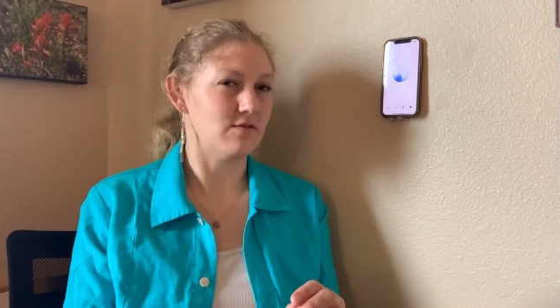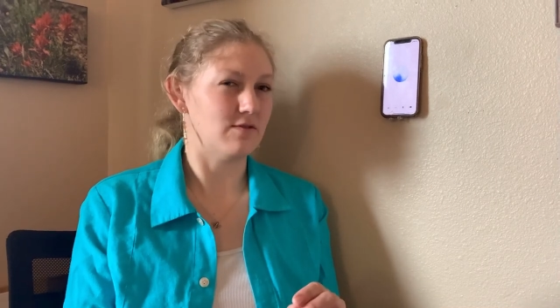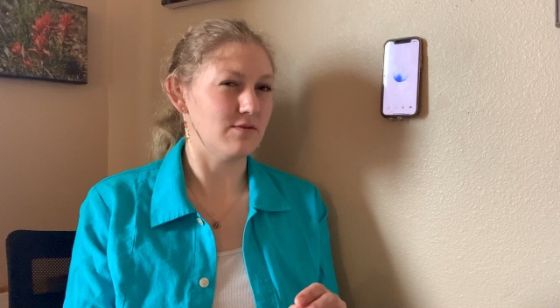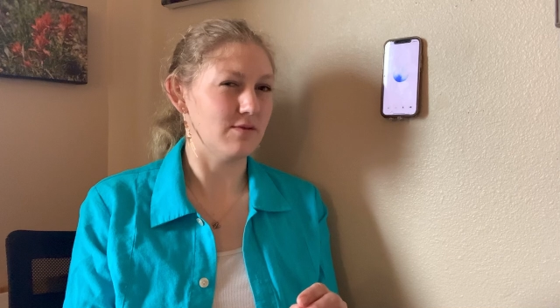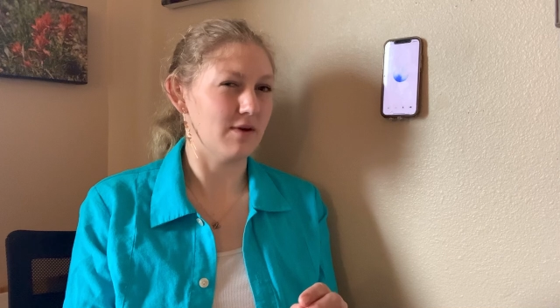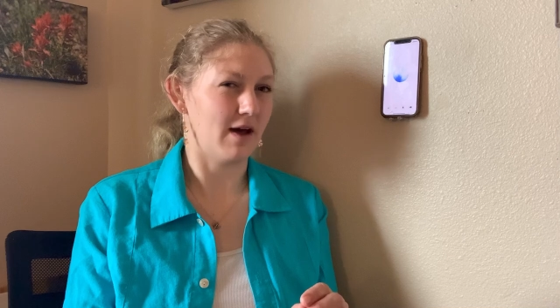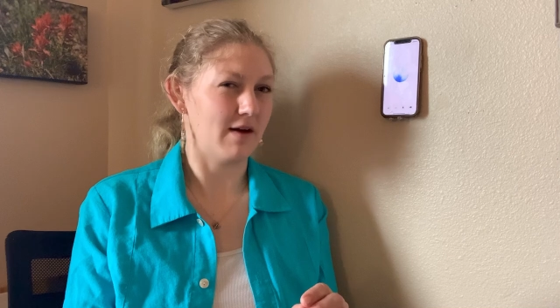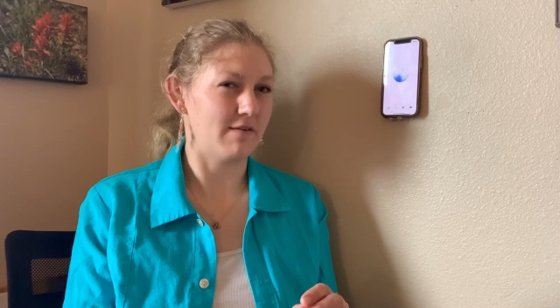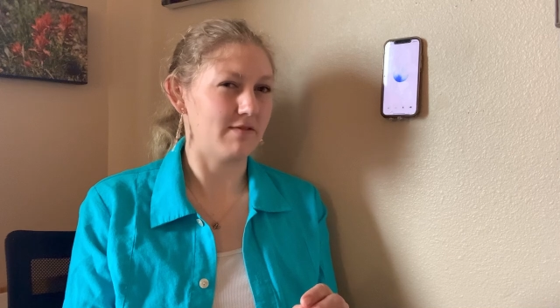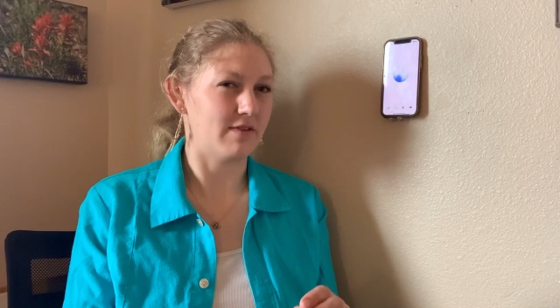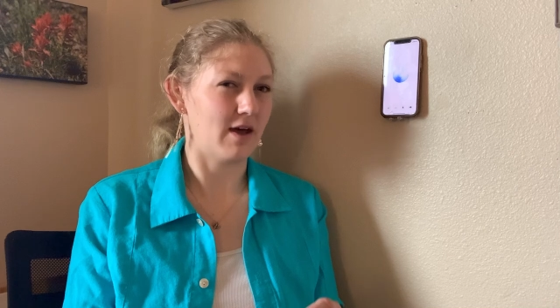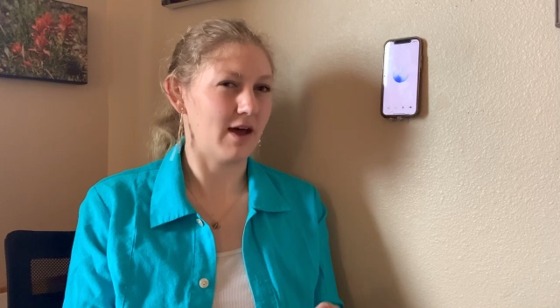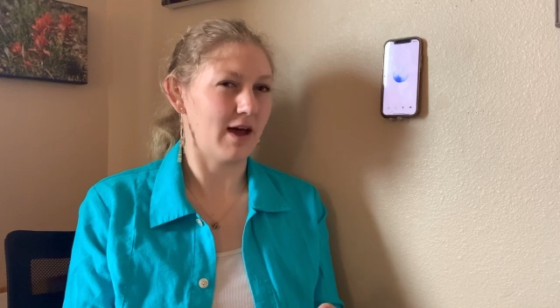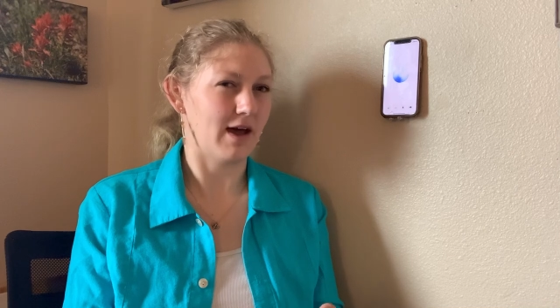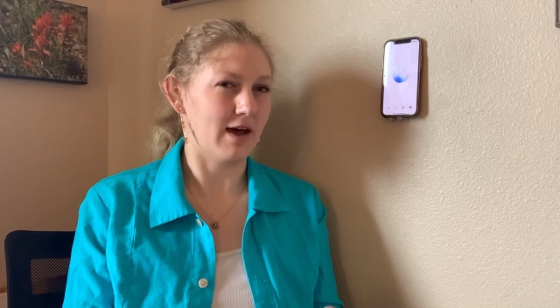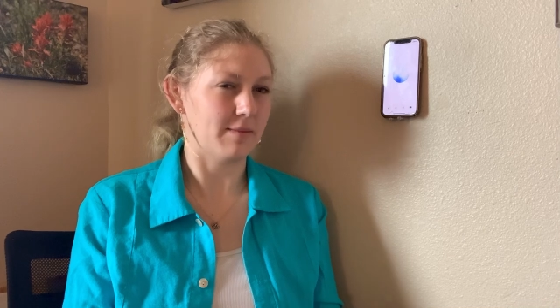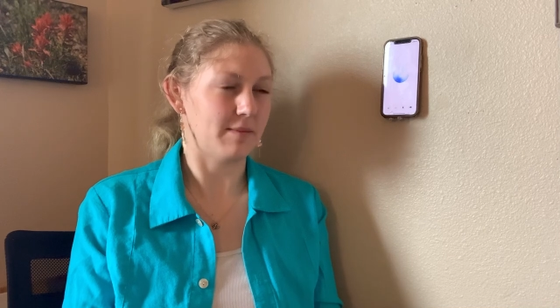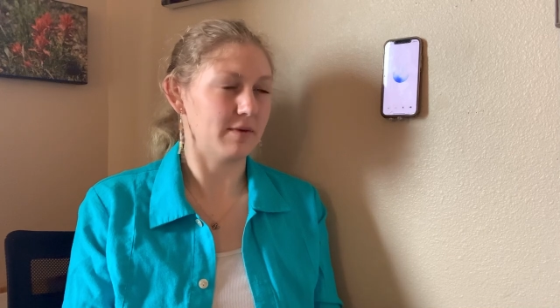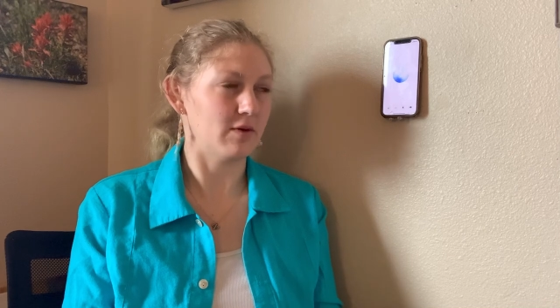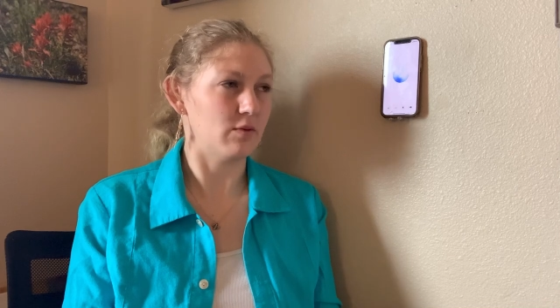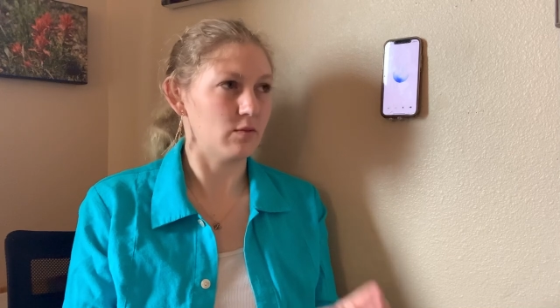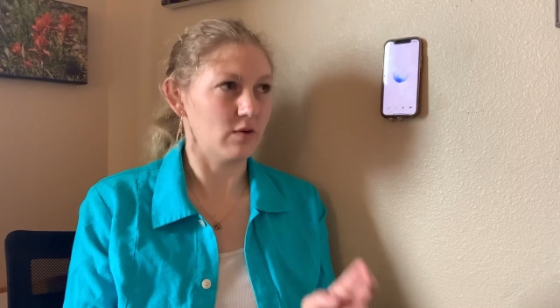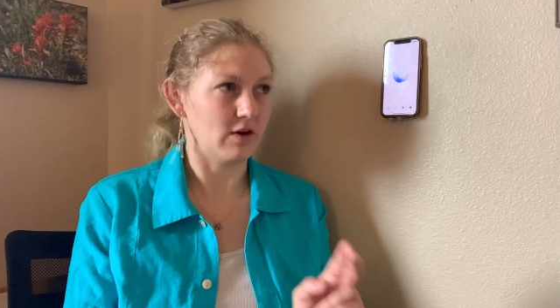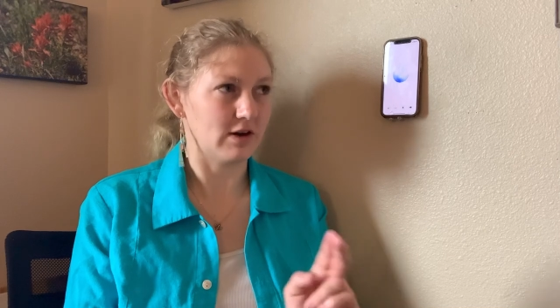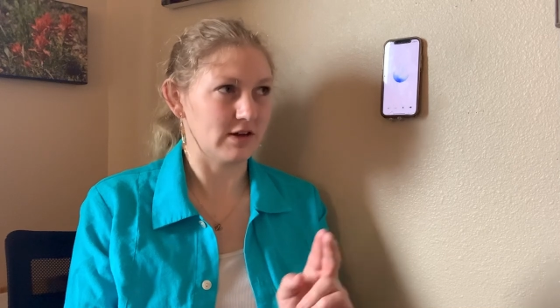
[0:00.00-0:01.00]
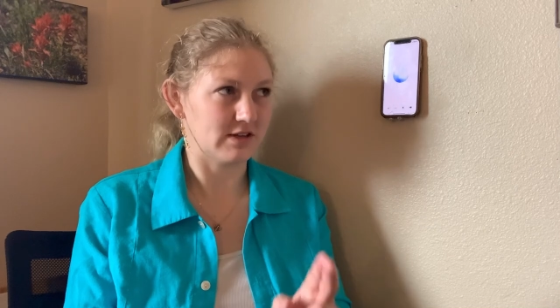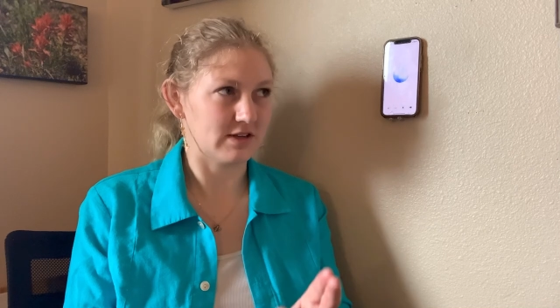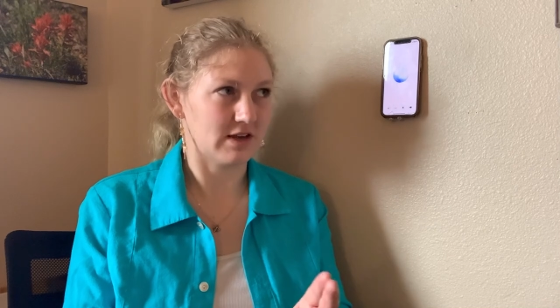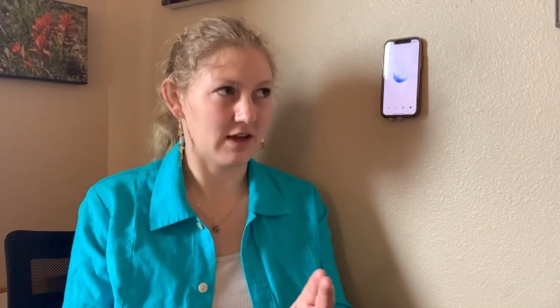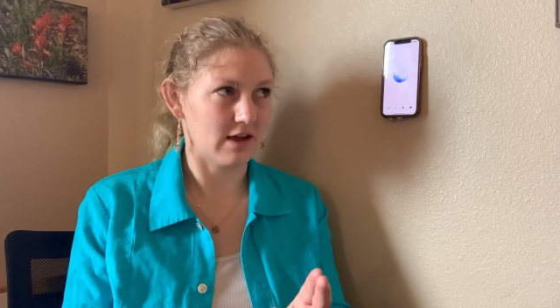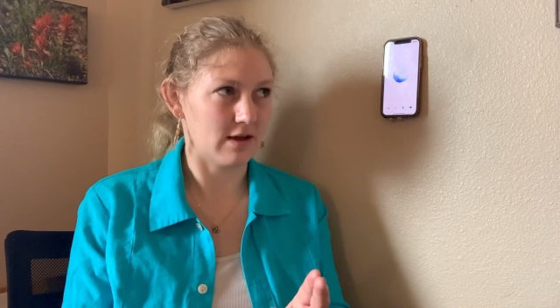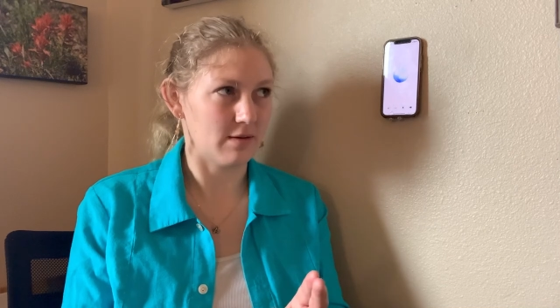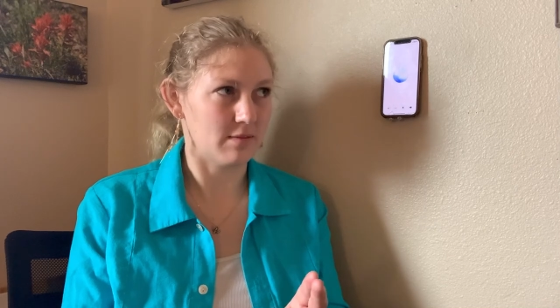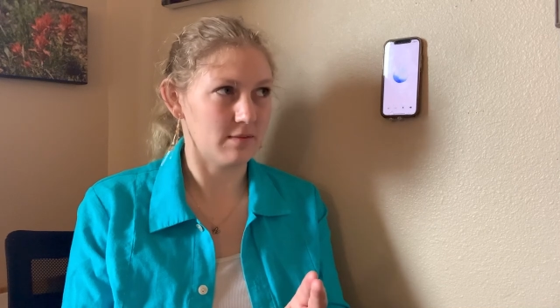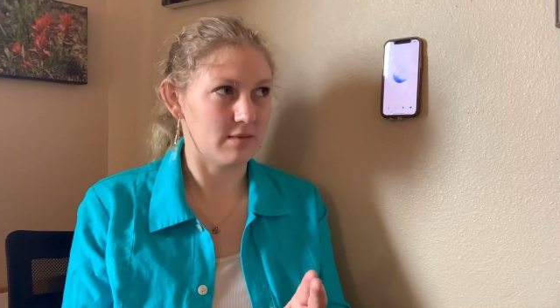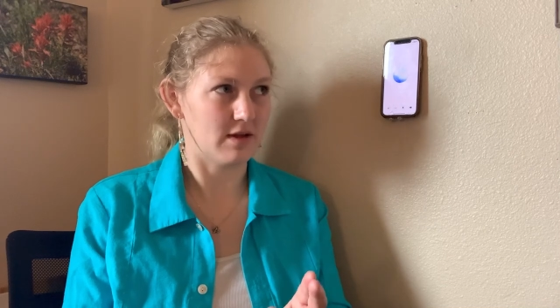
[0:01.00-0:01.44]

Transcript: you have that happen one time,